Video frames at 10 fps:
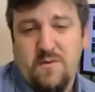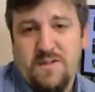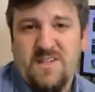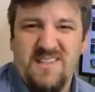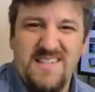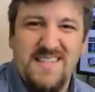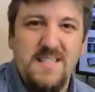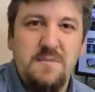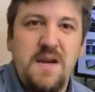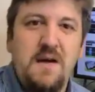which since
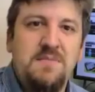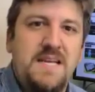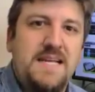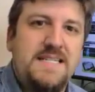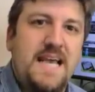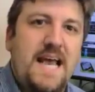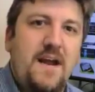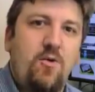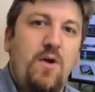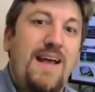has been updated to
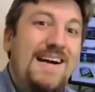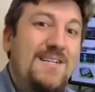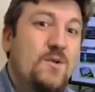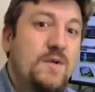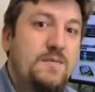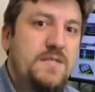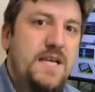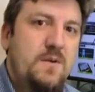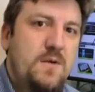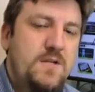Android Ice Cream
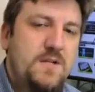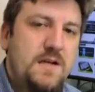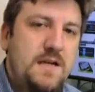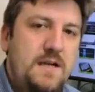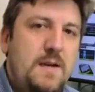Sandwich.